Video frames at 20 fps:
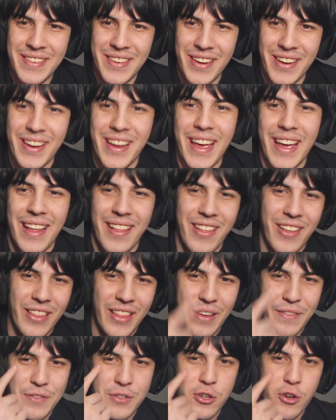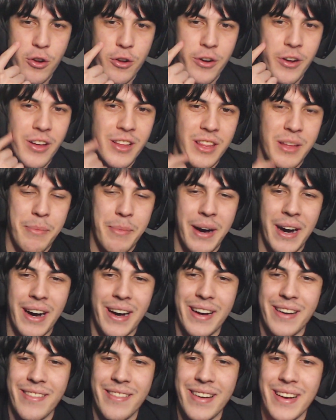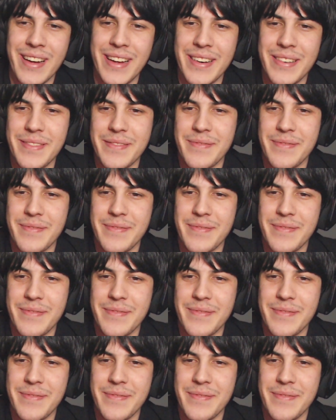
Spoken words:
Okay, so they've drawn on the mark, right?